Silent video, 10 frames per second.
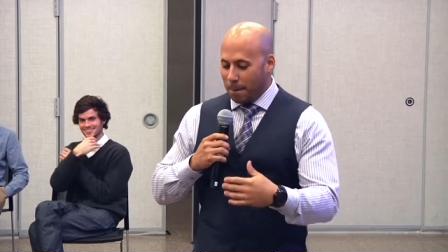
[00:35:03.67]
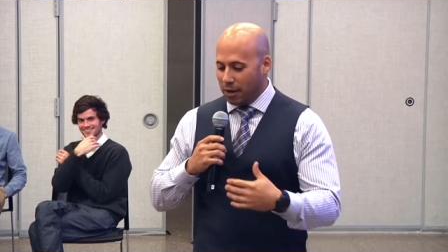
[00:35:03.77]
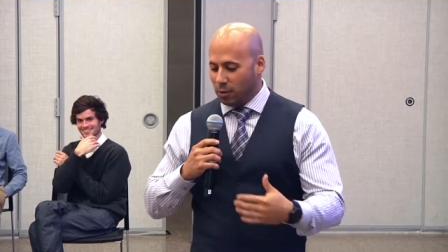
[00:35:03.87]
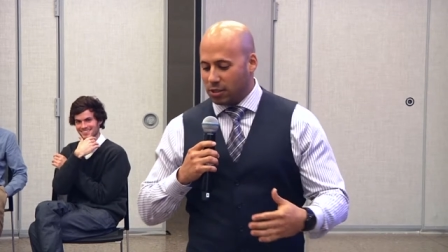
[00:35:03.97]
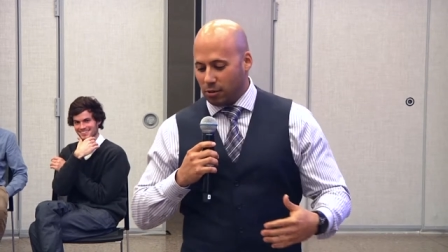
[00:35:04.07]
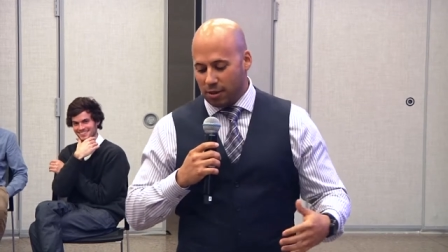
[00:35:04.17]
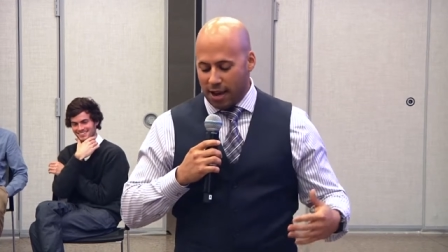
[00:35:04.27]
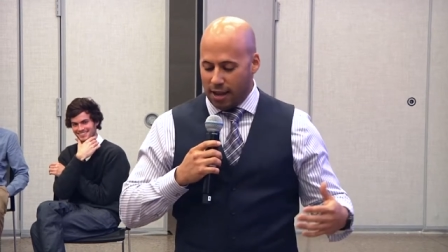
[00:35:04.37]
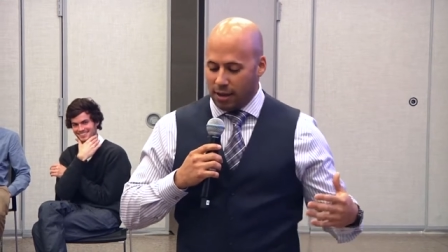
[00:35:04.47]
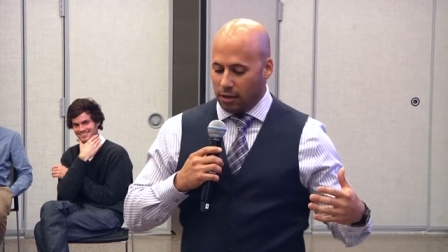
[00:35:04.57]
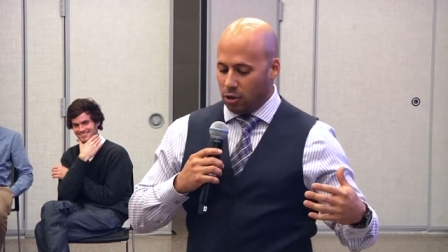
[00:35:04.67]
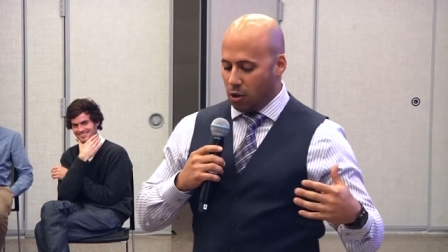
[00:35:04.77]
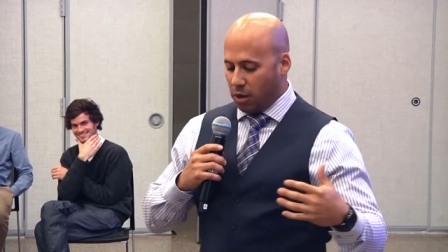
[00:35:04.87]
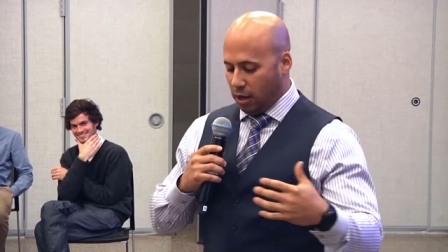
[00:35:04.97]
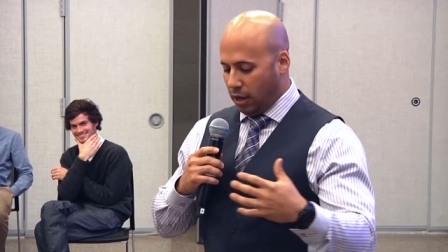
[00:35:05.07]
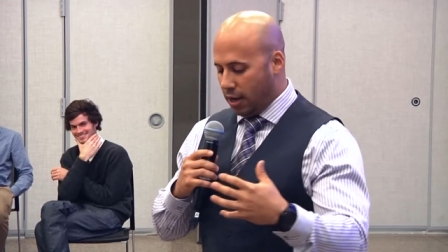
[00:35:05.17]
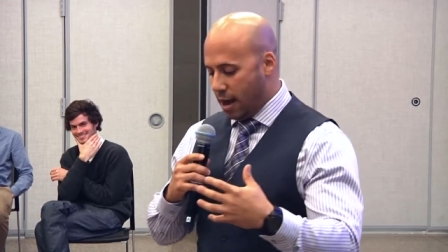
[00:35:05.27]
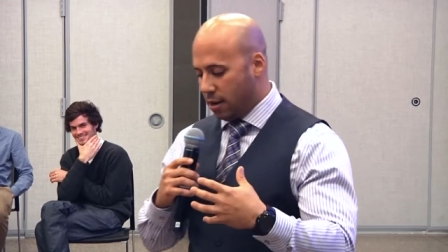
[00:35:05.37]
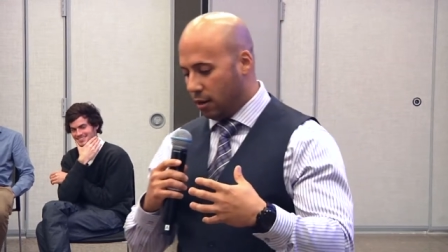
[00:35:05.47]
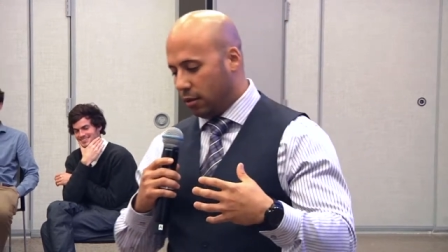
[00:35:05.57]
but it was so nice. And then, you know, he, he
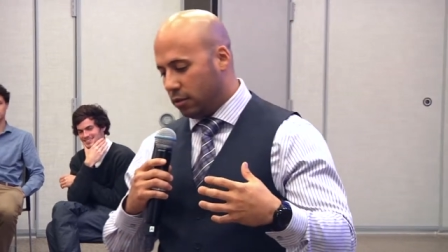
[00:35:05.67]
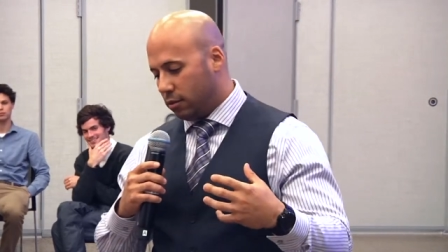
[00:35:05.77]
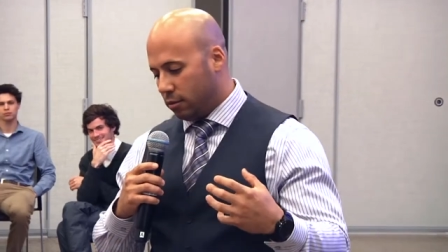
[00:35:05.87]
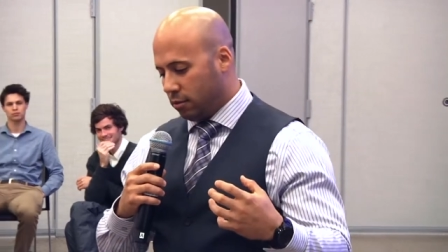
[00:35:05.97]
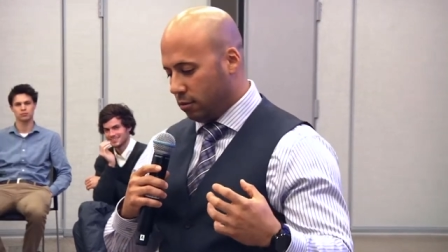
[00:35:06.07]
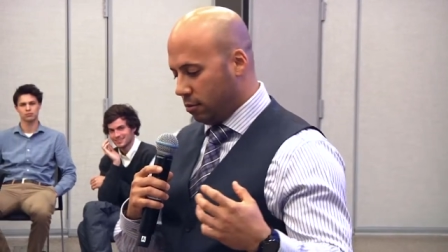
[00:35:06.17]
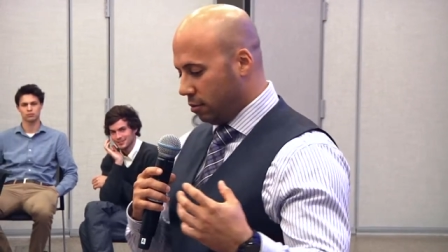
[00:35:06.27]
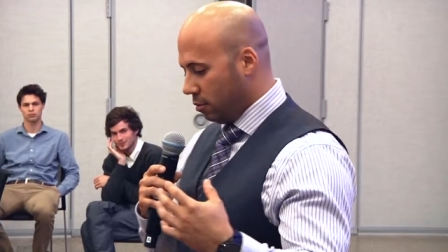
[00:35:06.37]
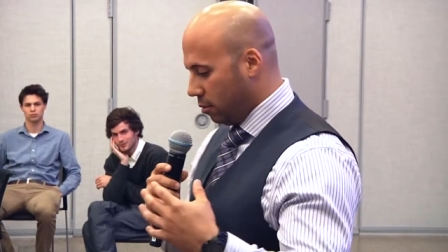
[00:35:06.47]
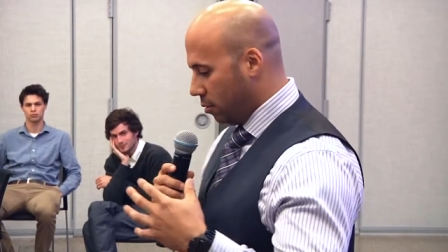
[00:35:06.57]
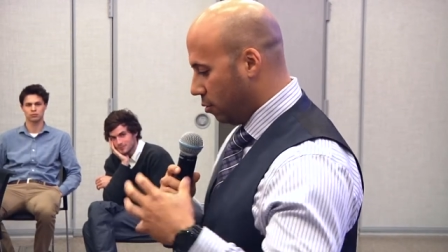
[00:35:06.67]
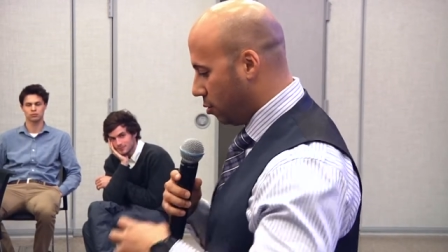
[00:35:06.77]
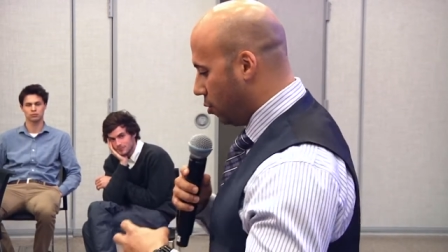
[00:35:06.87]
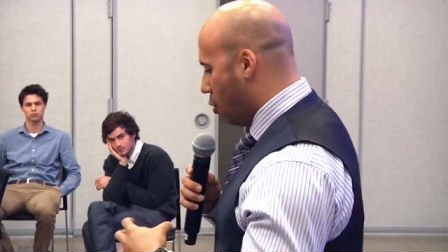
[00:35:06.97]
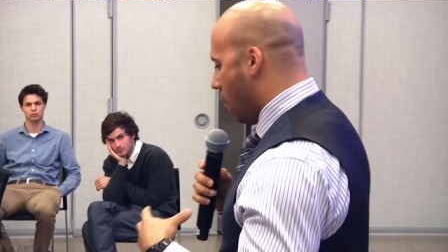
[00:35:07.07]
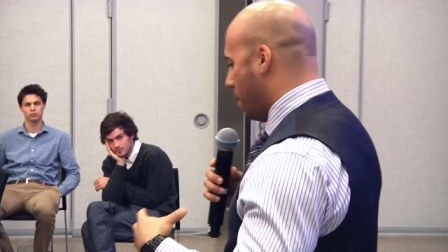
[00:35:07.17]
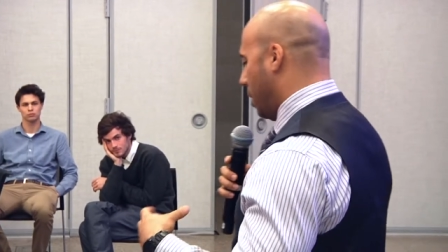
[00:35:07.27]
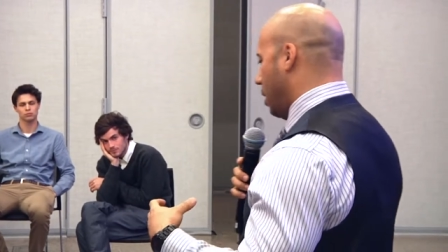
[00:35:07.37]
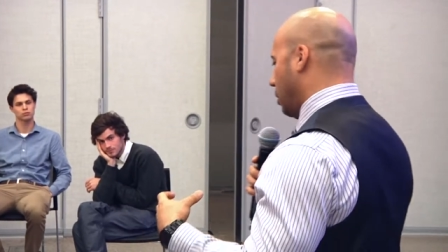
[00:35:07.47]
kind of, grew on me